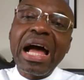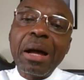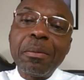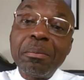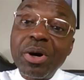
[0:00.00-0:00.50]

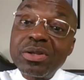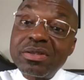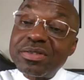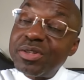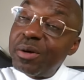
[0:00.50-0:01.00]

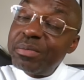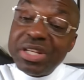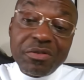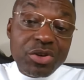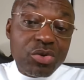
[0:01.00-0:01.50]
But
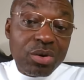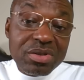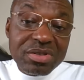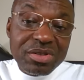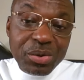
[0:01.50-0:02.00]
some
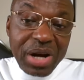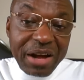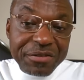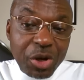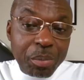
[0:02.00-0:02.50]
individuals do
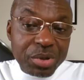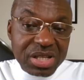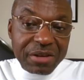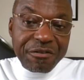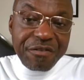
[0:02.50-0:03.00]
have the
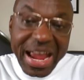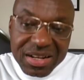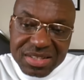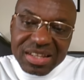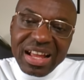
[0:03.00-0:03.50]
opposite
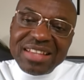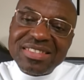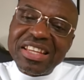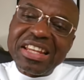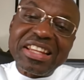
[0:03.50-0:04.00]
effect,
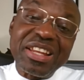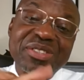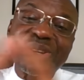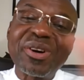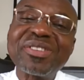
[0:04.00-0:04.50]
as in it
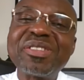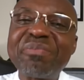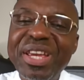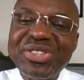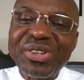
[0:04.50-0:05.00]
leads to
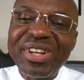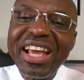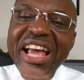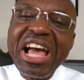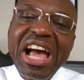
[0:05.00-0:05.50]

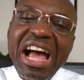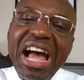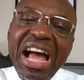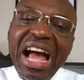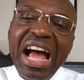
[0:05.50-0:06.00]
constipation.
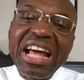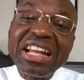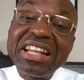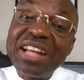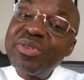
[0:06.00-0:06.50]

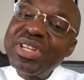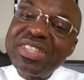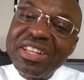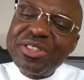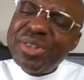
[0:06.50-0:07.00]
And the
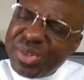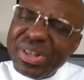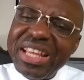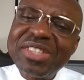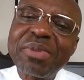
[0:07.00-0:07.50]
reason
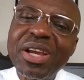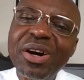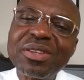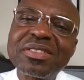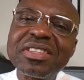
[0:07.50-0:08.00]
usually is
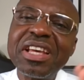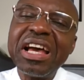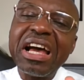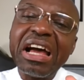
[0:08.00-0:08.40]
because,